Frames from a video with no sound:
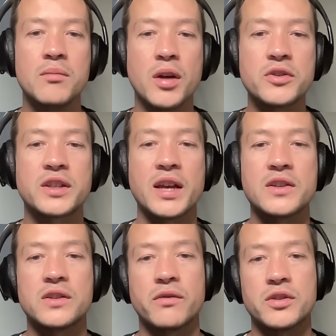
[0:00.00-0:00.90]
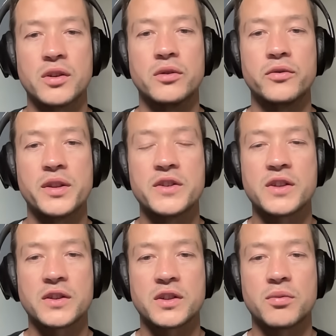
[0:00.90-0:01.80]
Most cases are resolved within
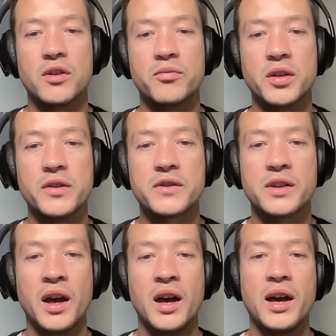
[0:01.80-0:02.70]
6 to 12 months.